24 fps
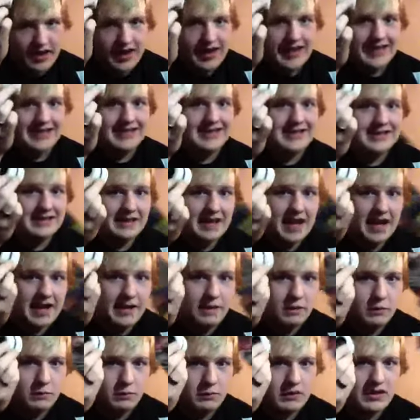I
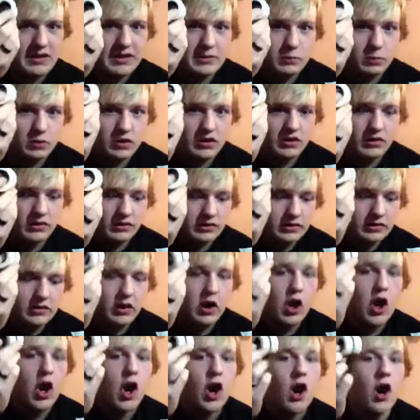slide from these wheels
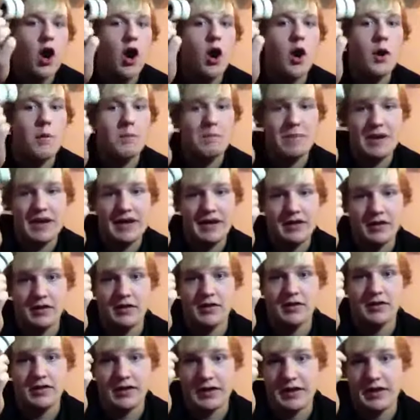are
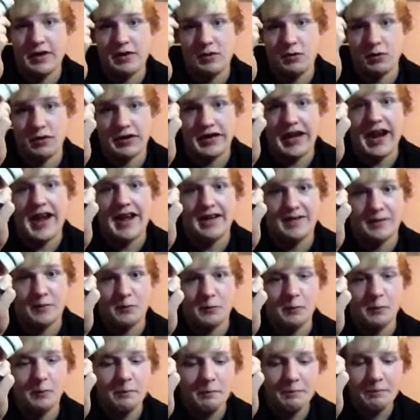better than an
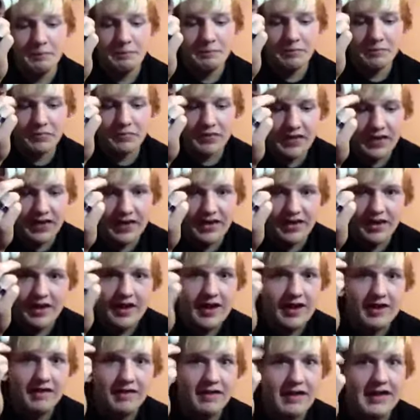orgasm.
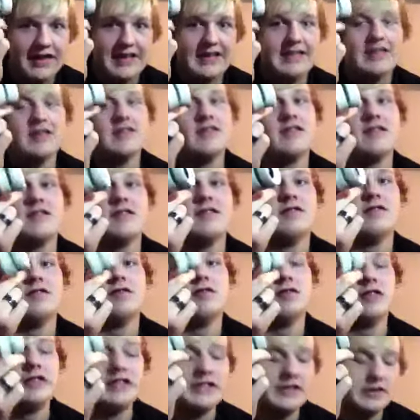Like,
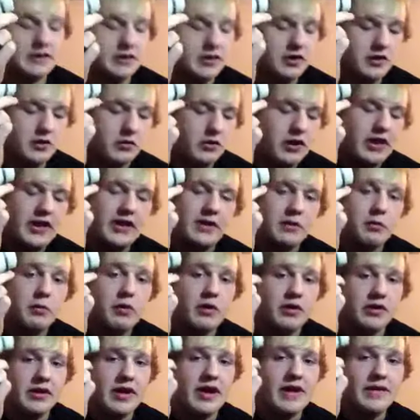these are the greatest
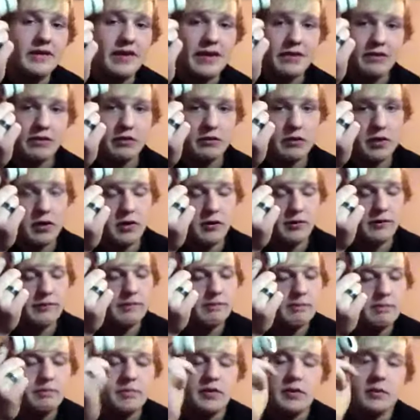wheels I've ever rode.
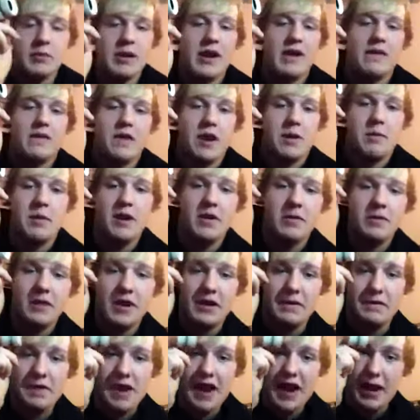They're by far my
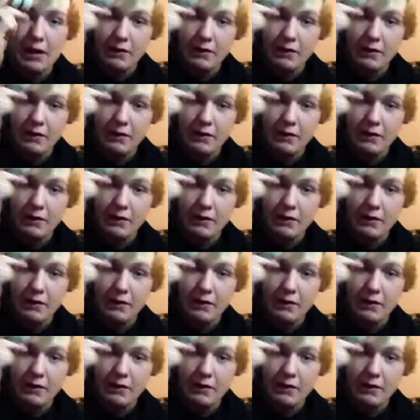favorite.